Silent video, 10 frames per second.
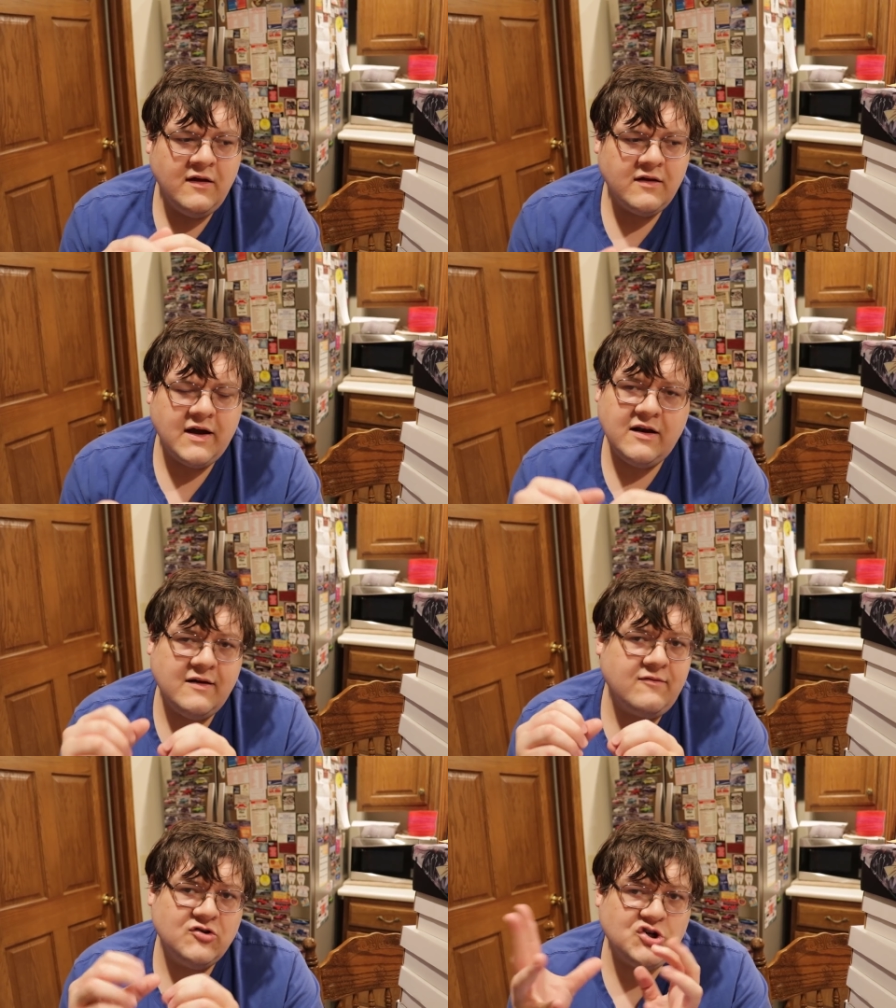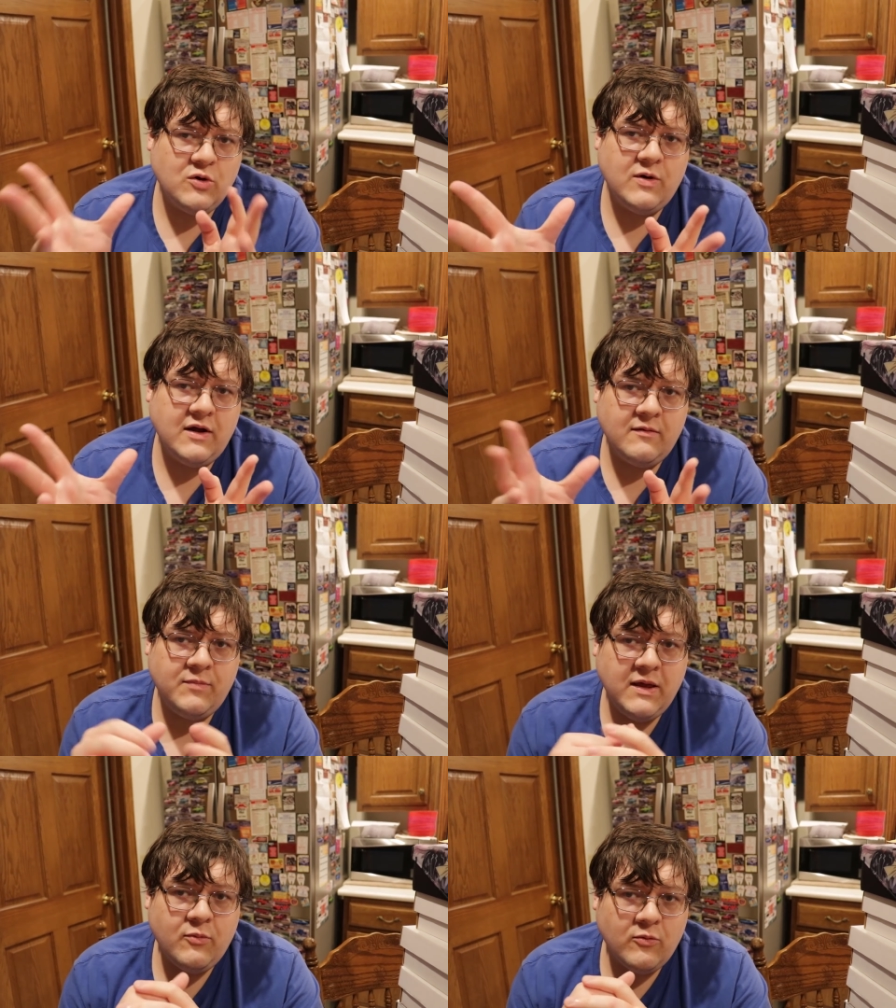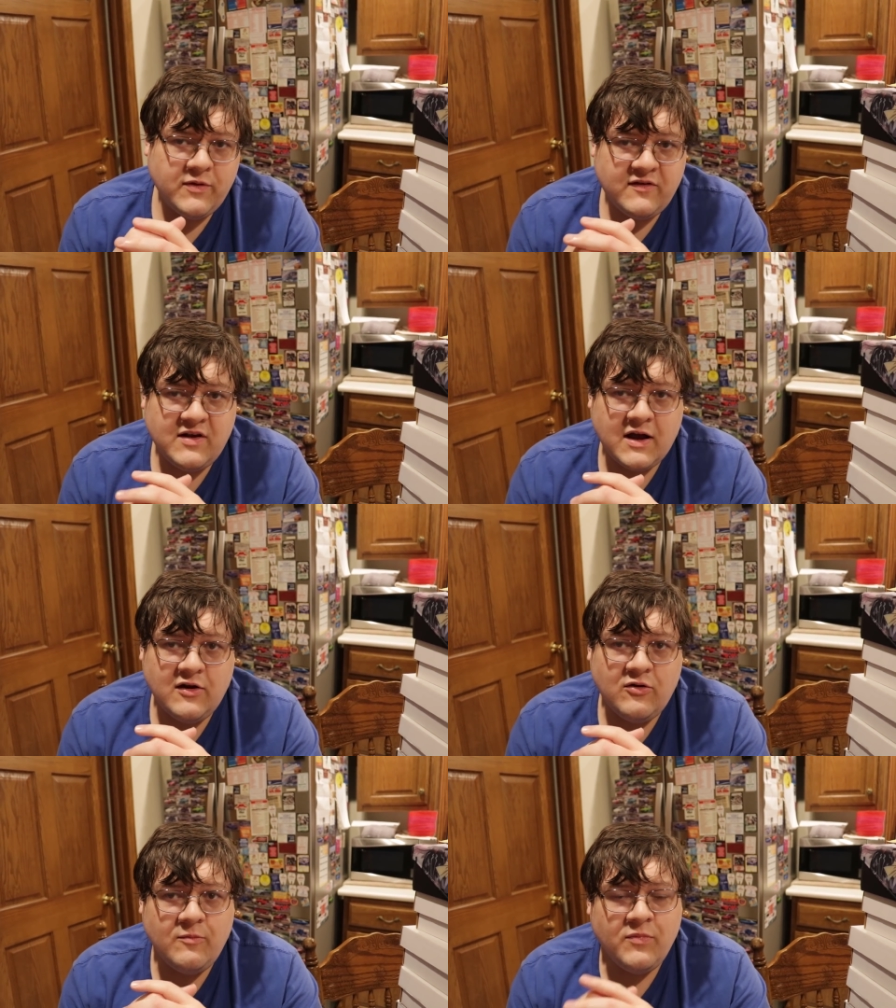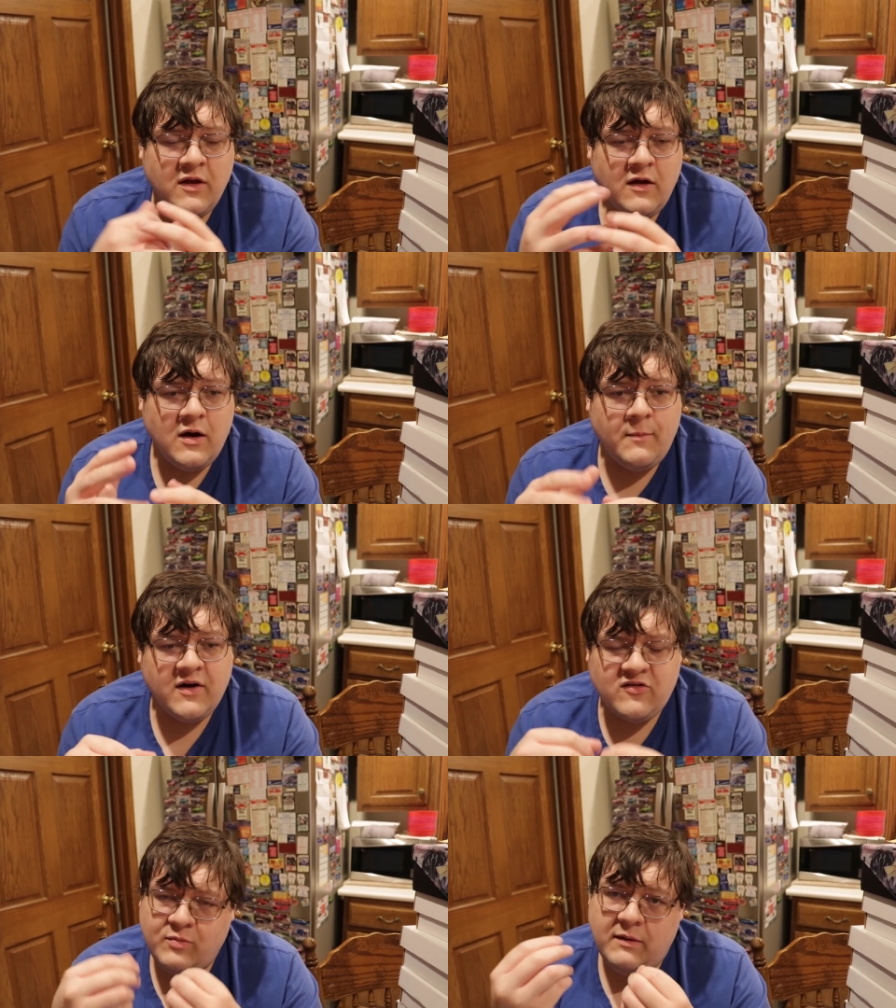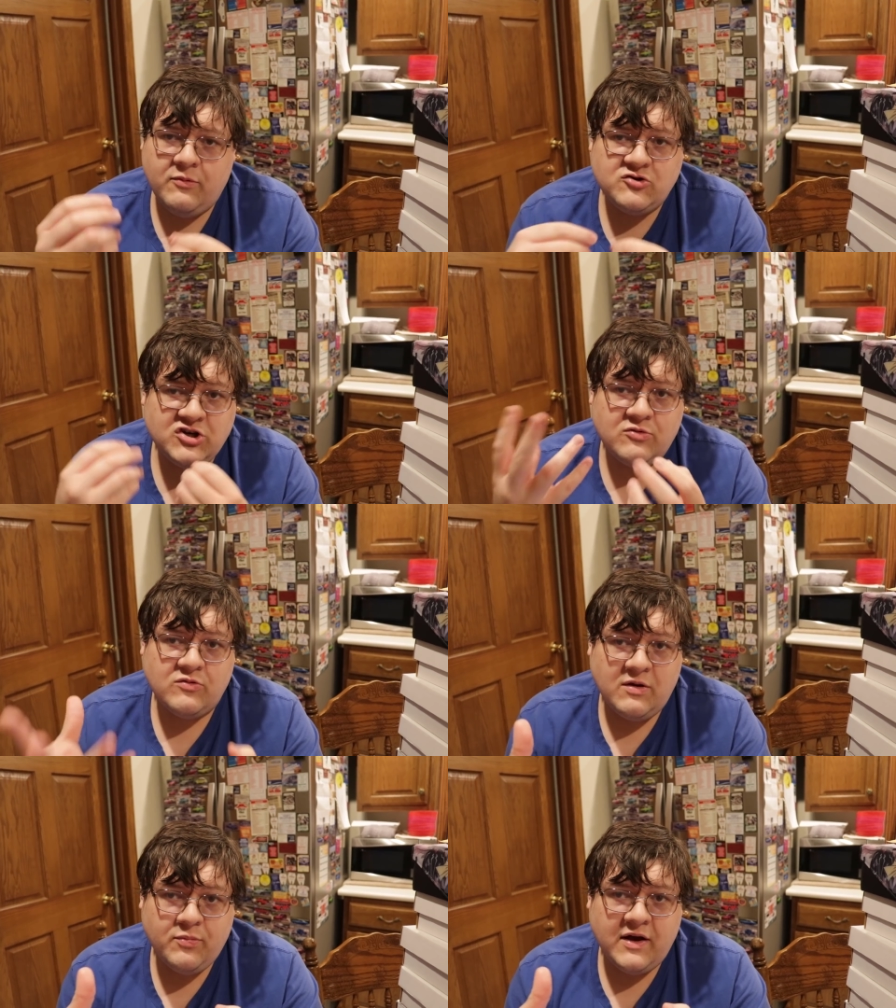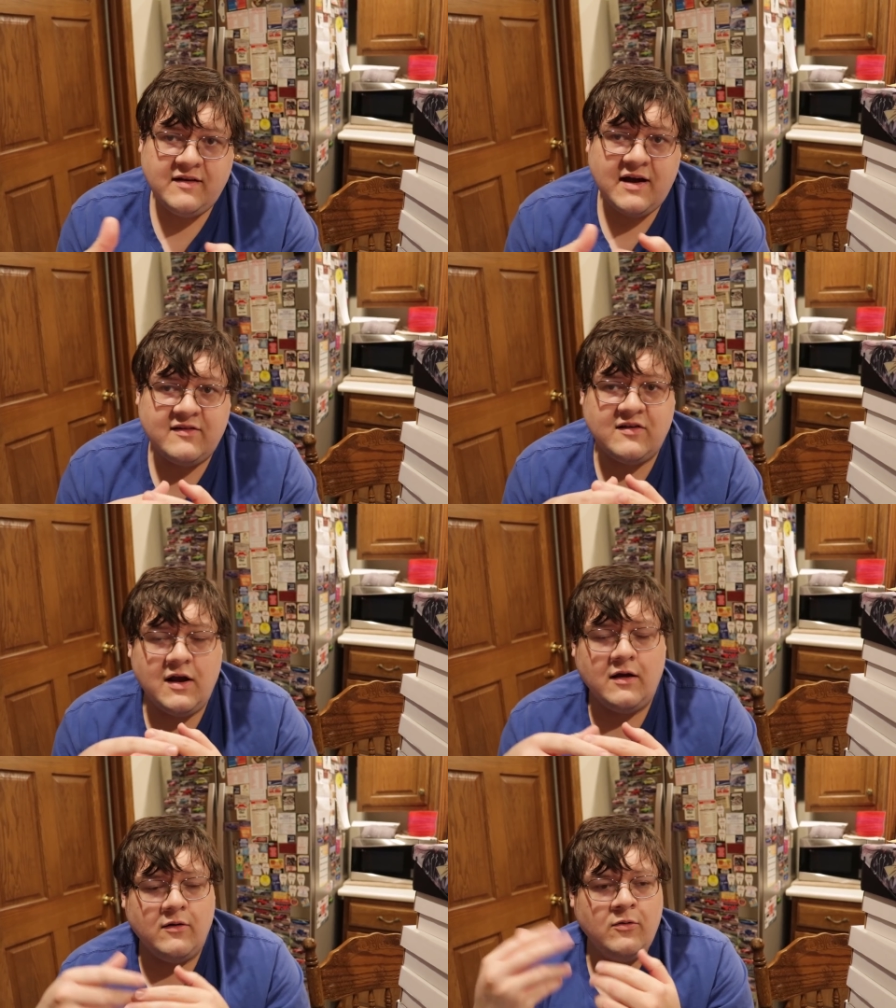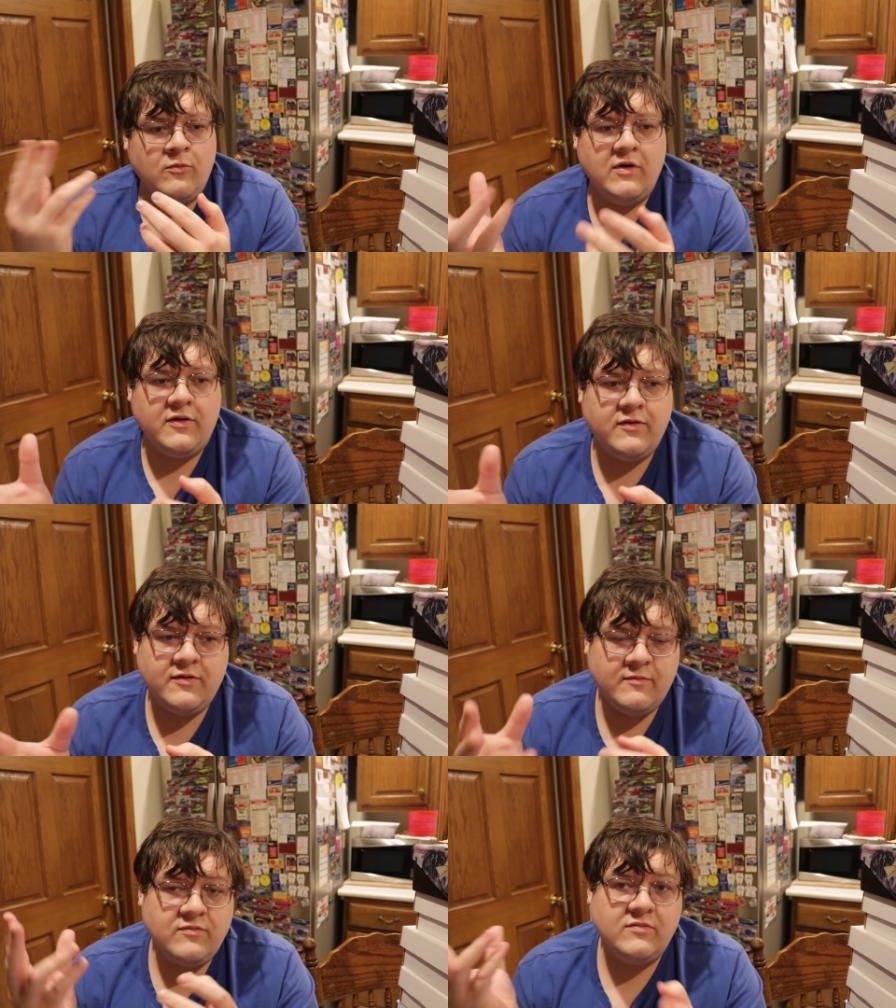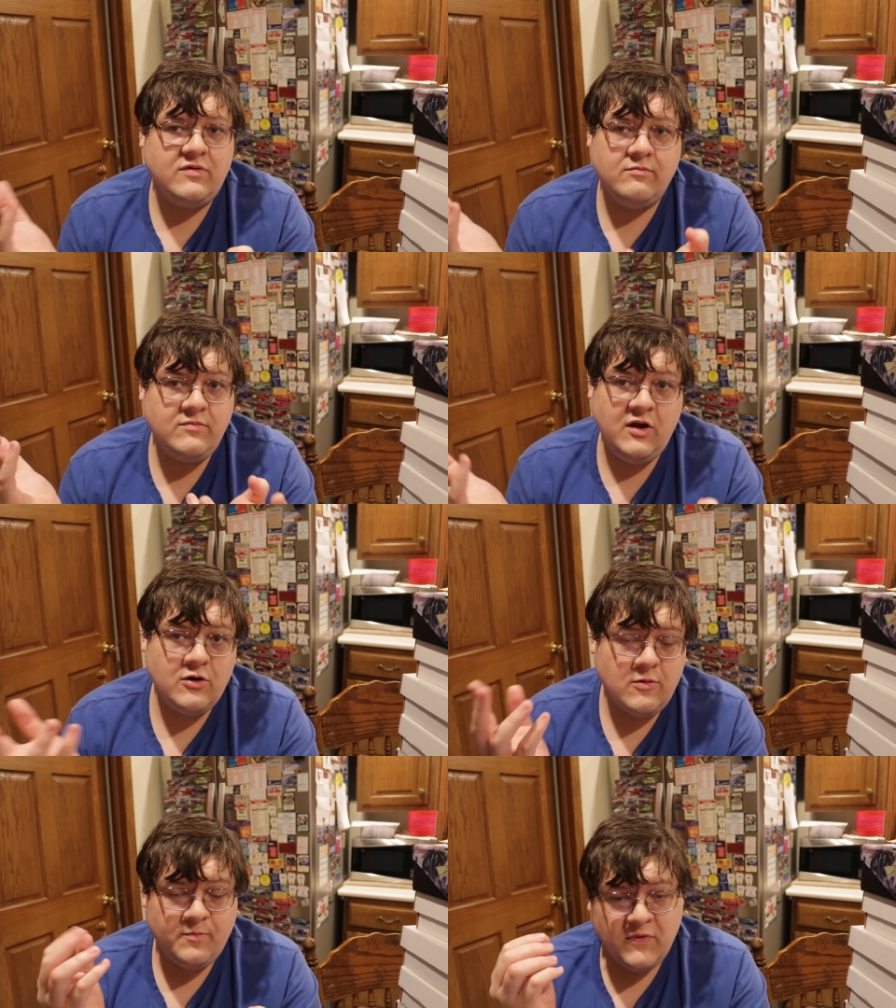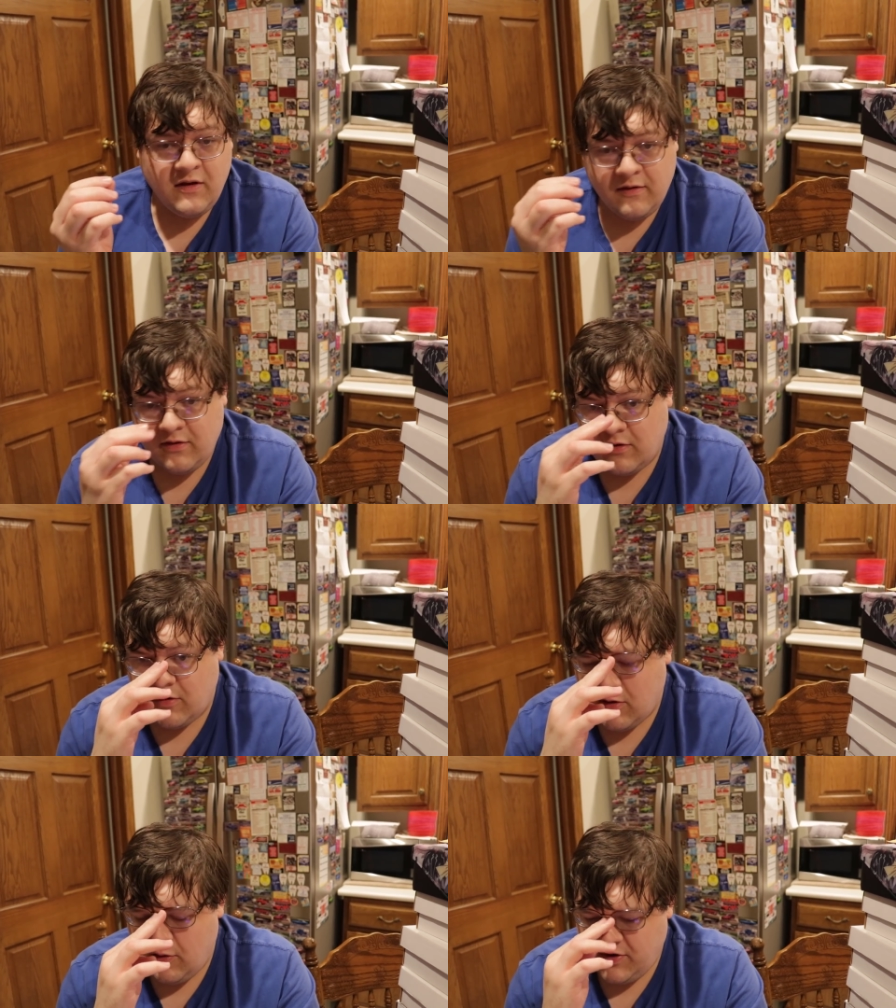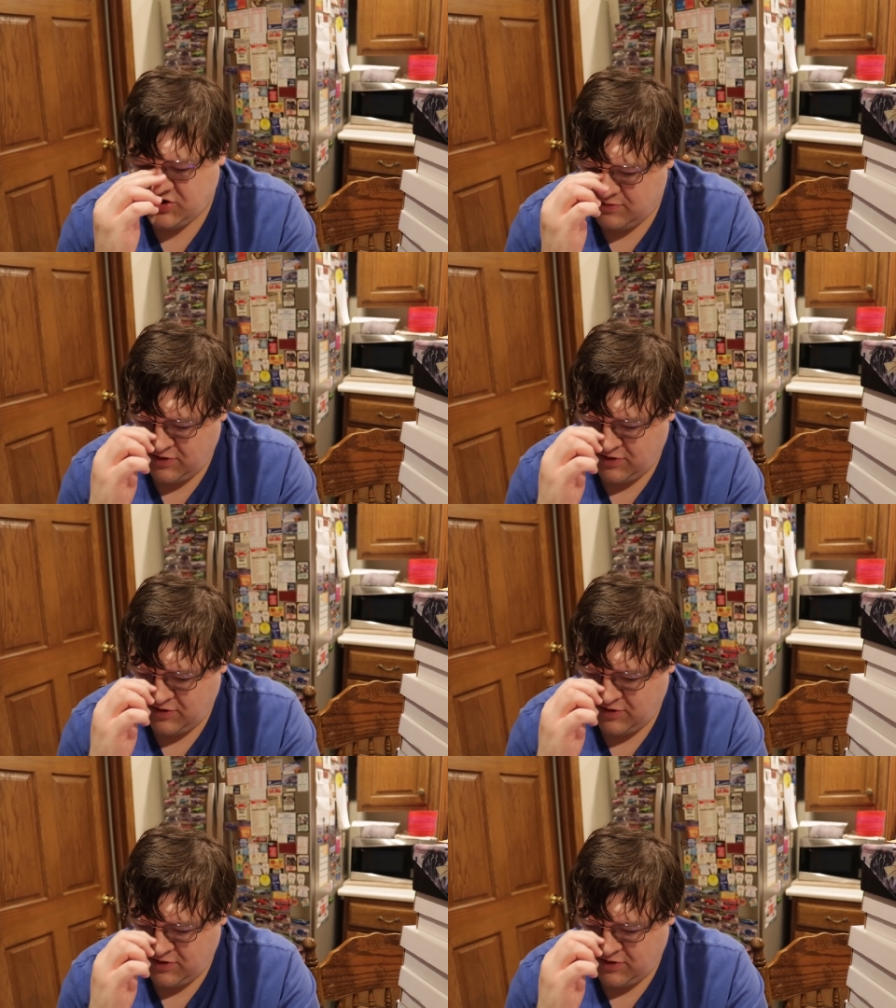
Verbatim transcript: kind of showing people what this deck can do amongst people generally play testing with, you know, the Go Go Go engine.